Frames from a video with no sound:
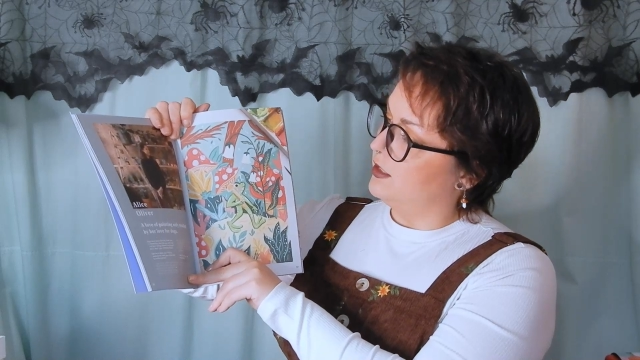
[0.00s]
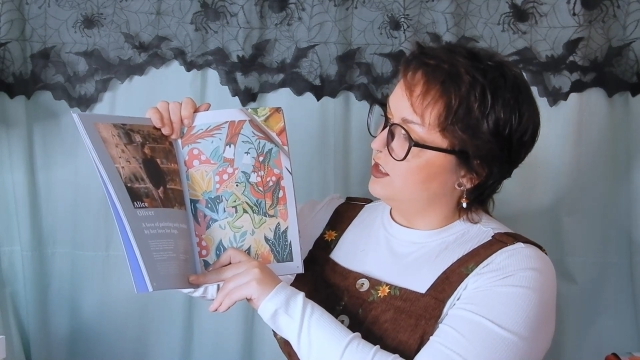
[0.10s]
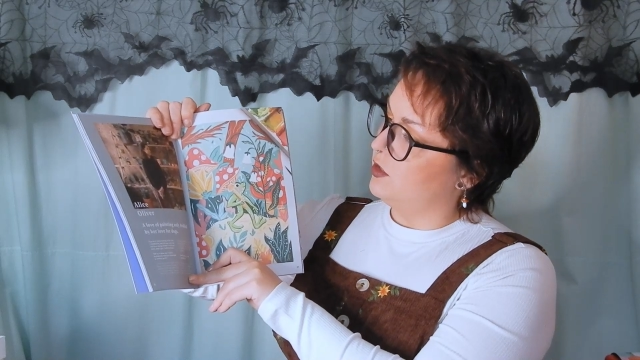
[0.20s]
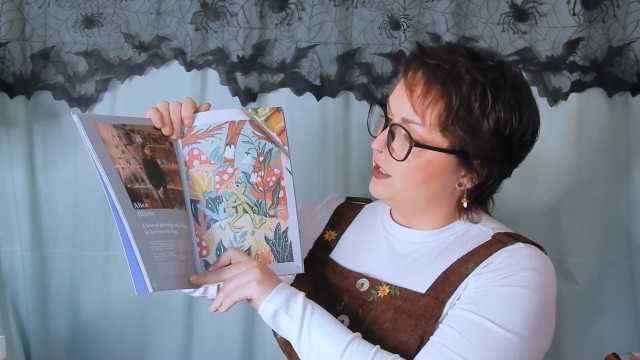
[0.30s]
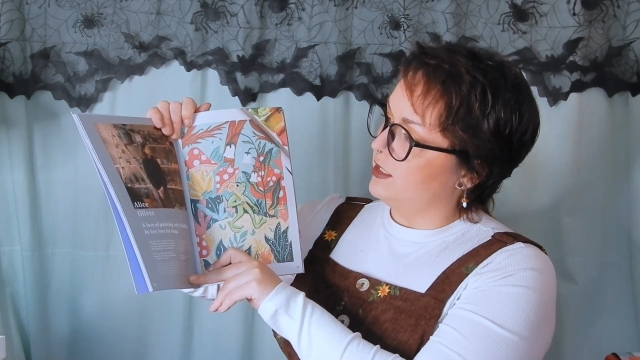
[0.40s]

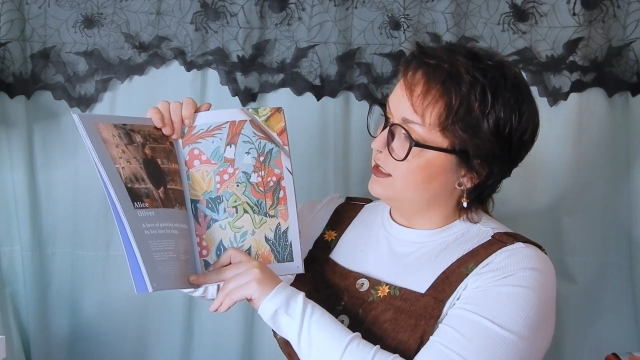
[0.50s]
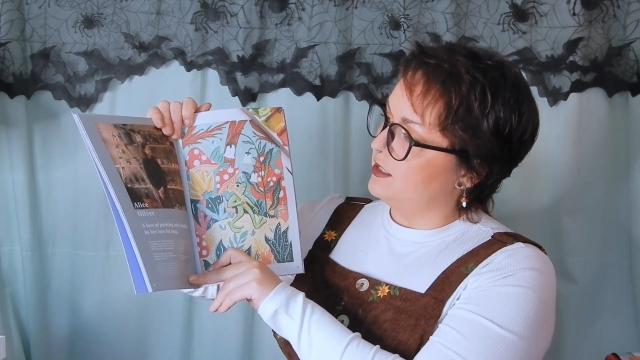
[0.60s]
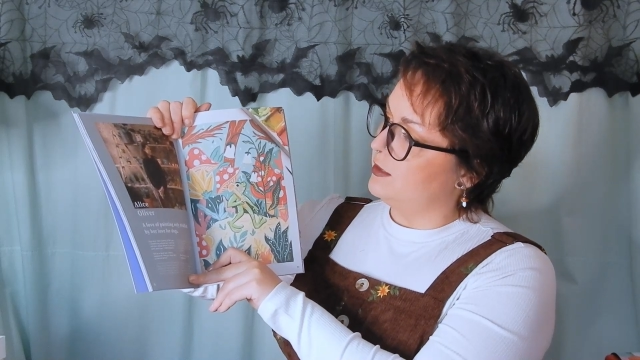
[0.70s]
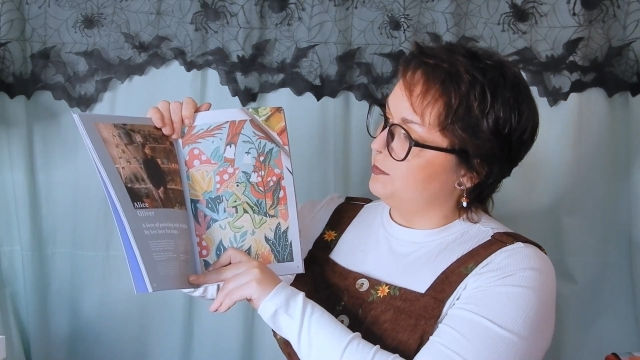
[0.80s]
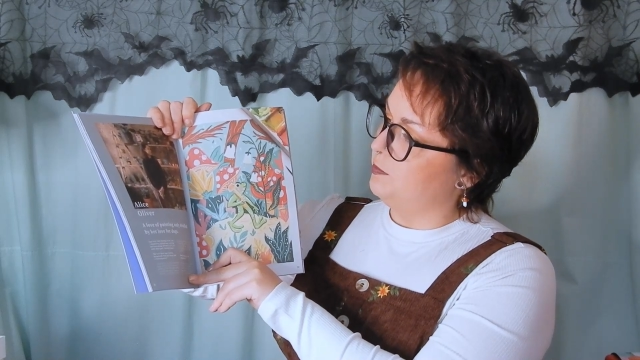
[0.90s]
So
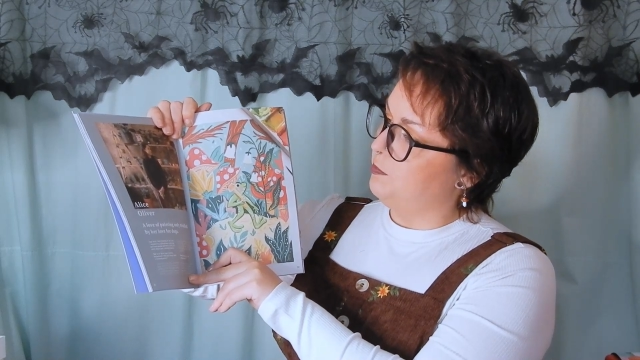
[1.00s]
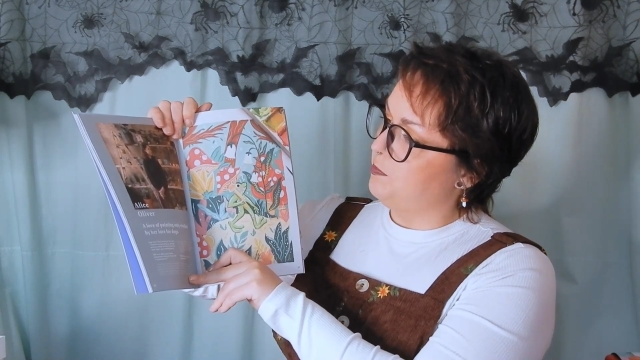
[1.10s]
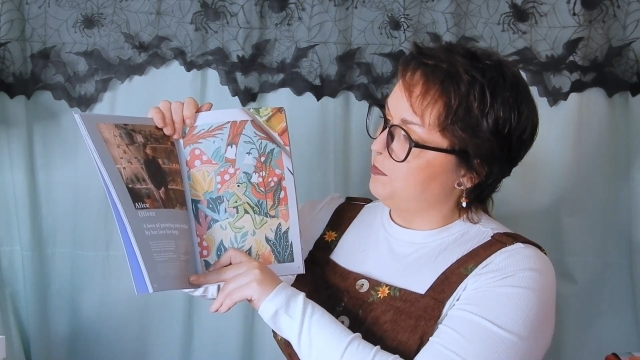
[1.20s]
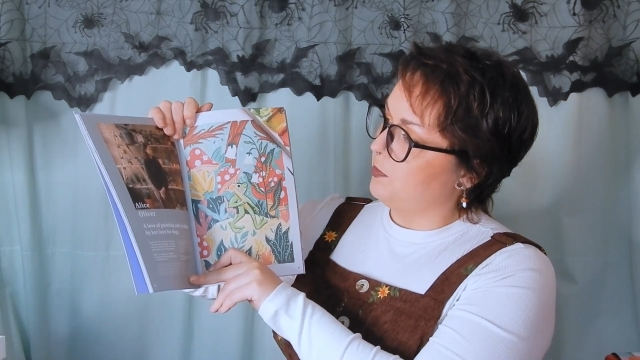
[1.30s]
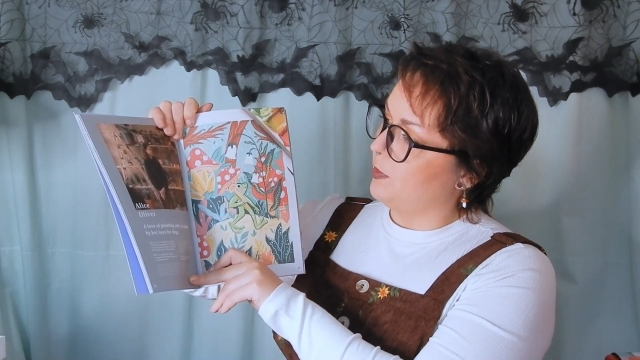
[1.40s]
it's
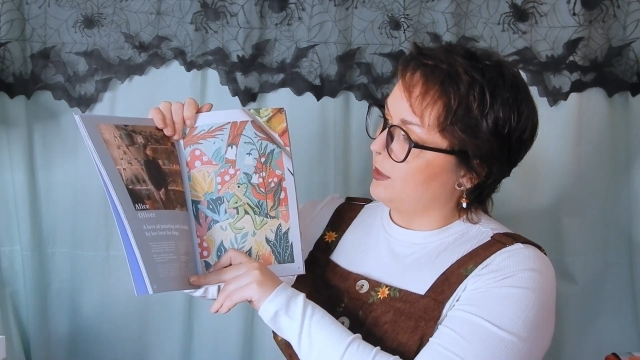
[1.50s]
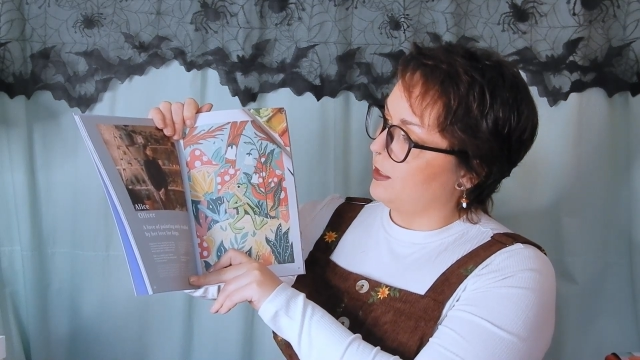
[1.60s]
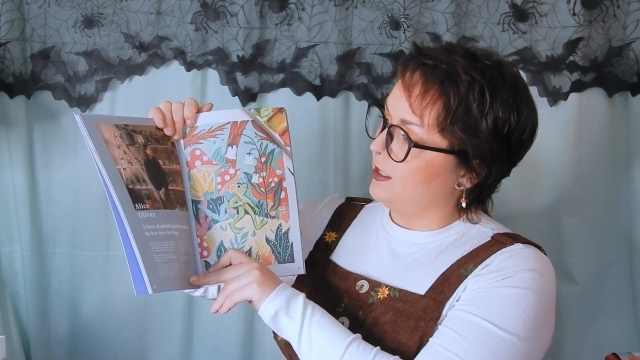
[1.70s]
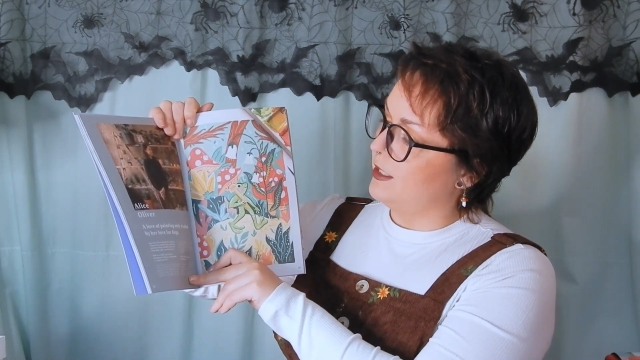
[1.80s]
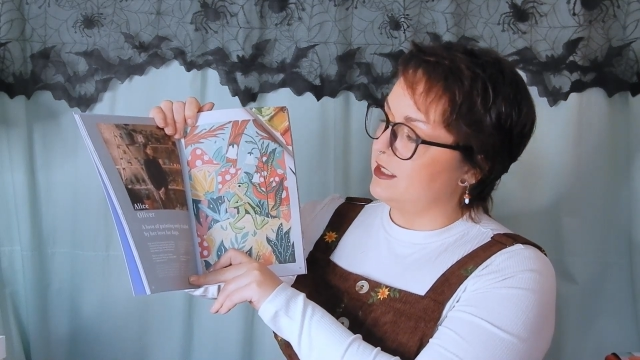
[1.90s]

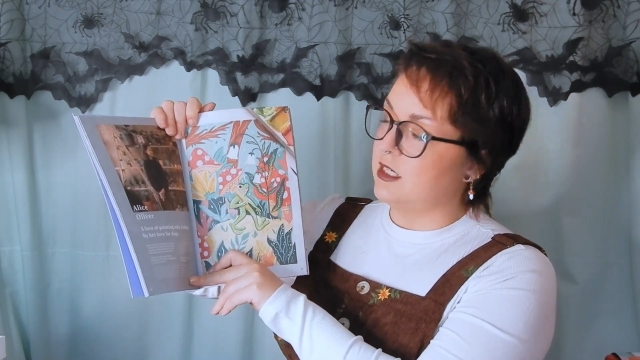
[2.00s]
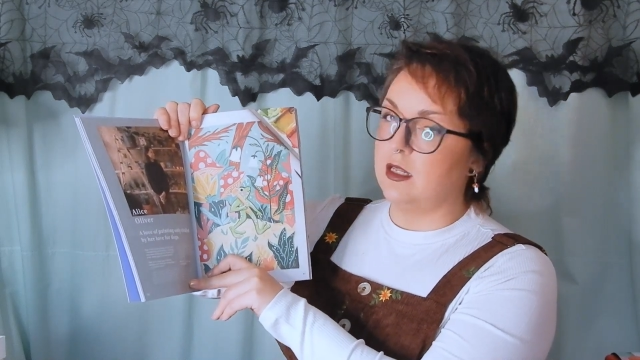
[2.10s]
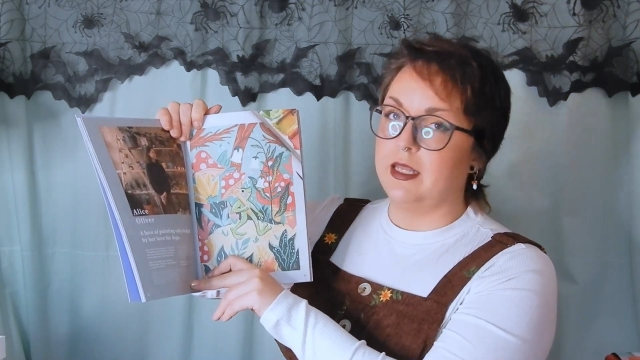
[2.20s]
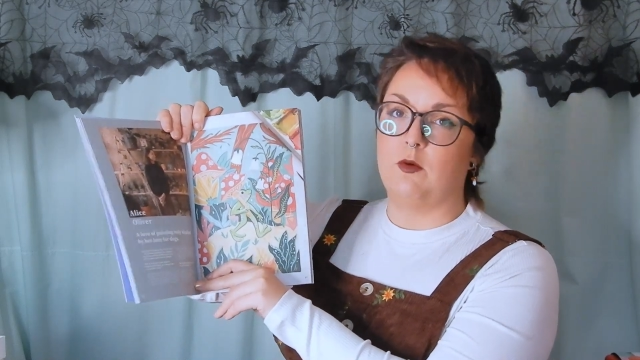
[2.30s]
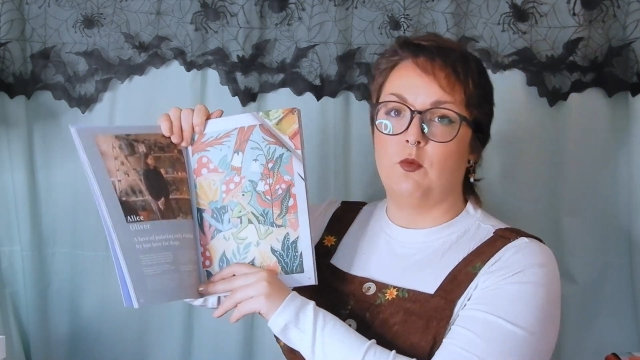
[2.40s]

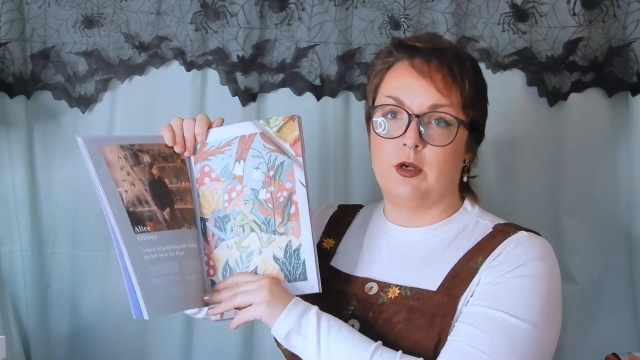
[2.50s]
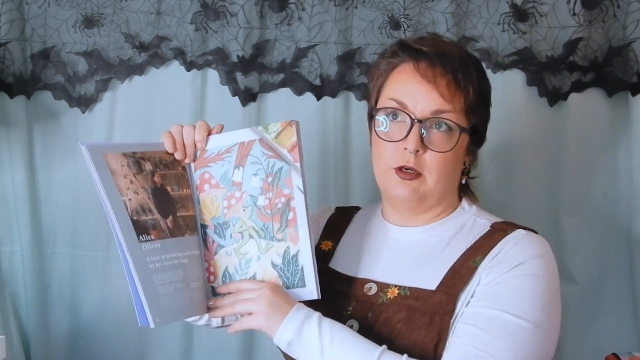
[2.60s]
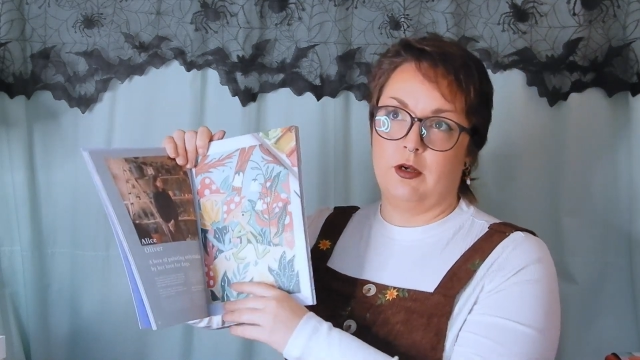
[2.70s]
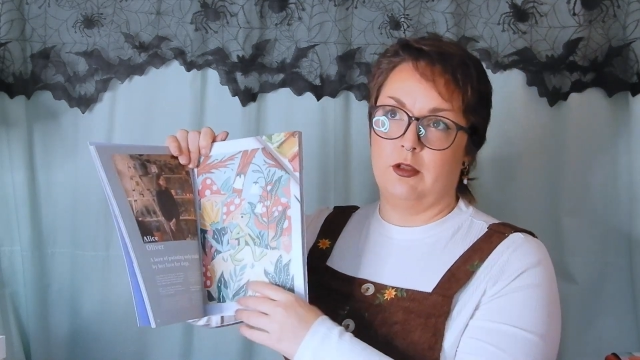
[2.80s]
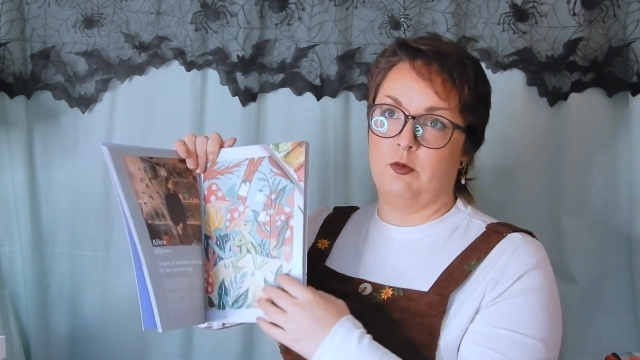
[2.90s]
not like
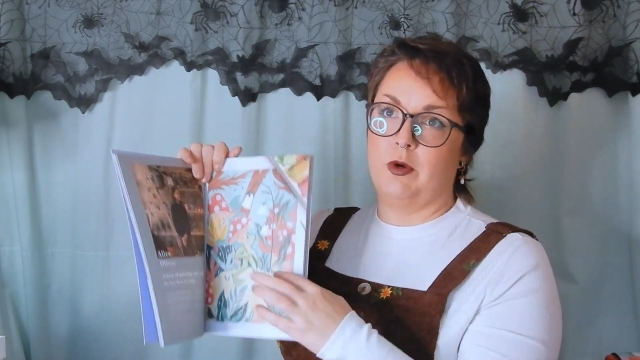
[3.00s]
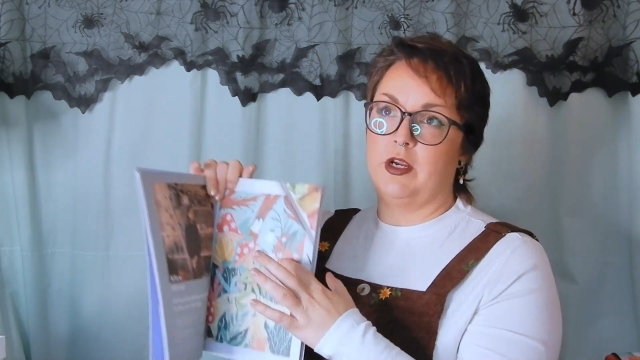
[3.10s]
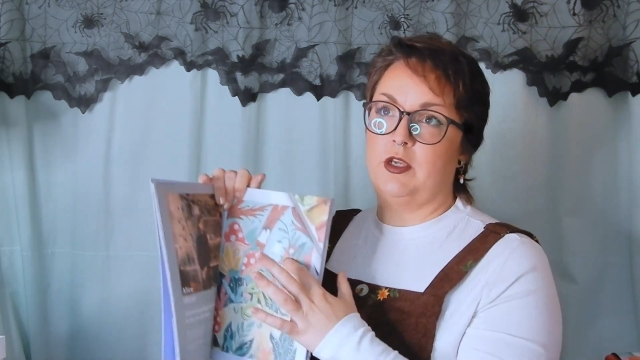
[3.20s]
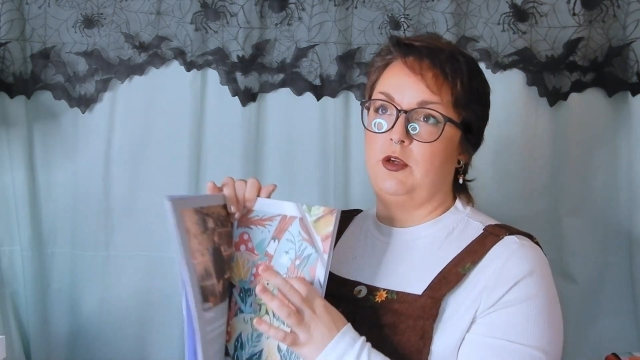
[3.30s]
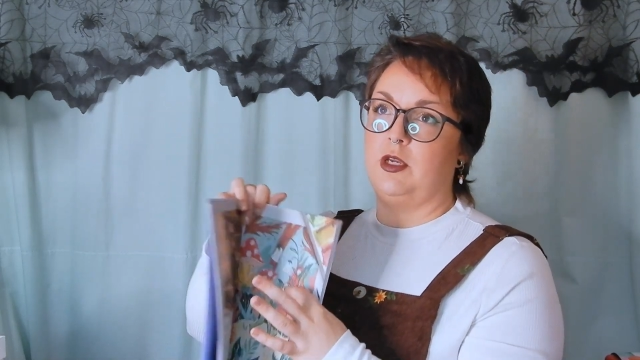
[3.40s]
watercolor
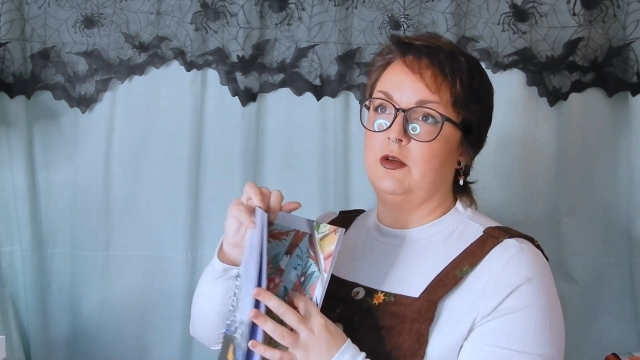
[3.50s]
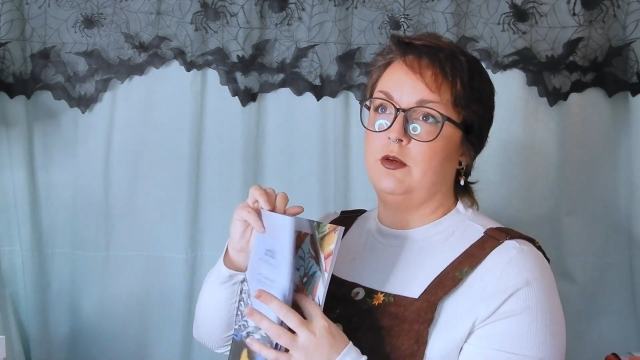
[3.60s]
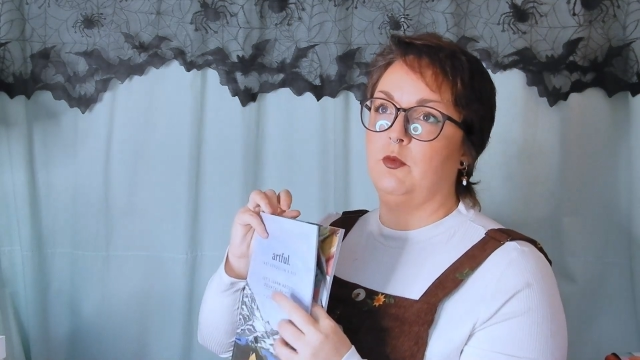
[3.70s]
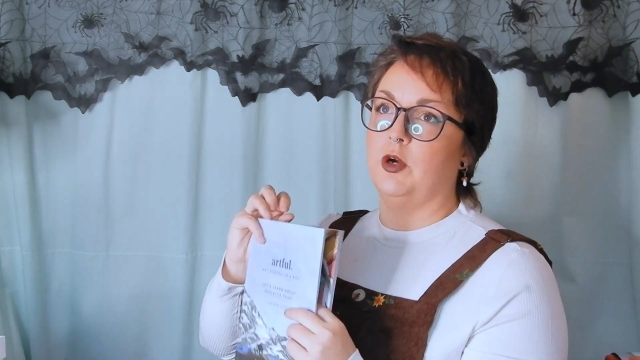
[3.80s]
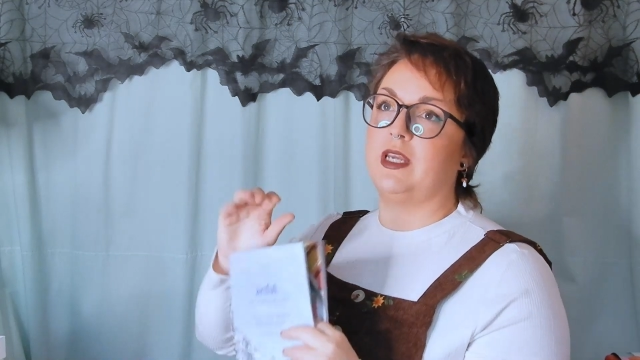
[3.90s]
where you
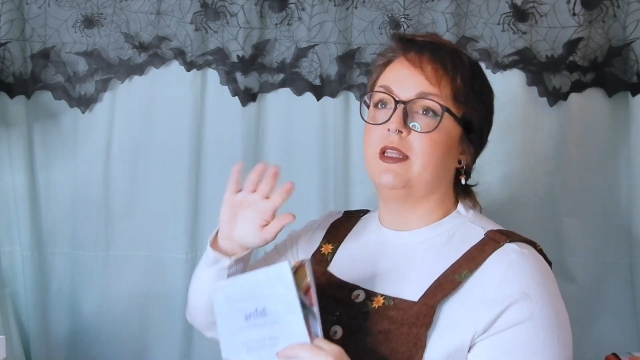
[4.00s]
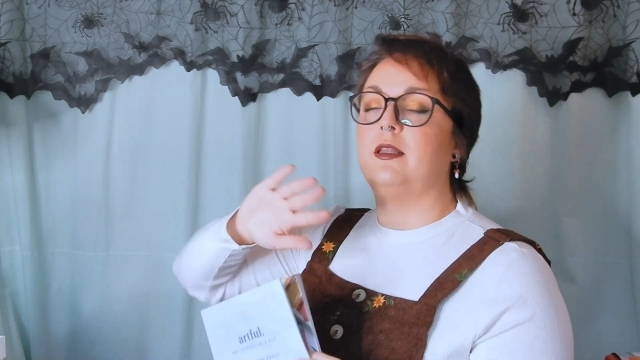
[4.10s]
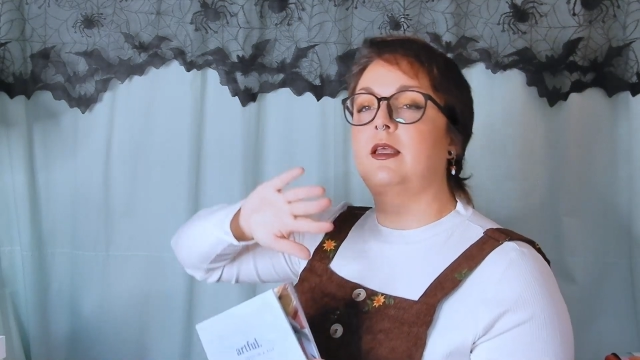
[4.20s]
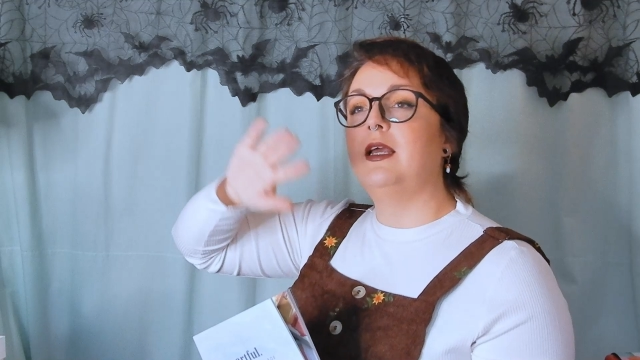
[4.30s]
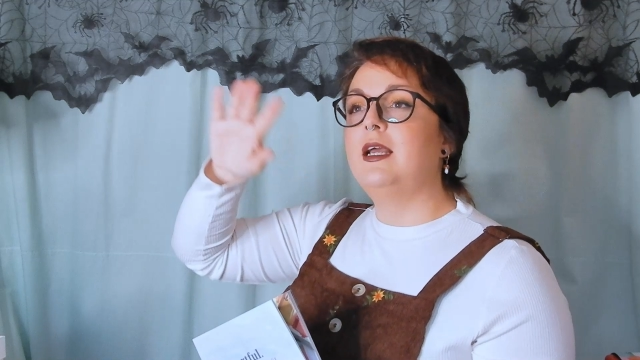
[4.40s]
can work
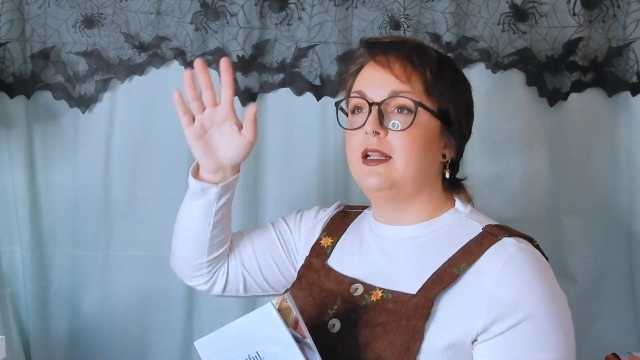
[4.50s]
in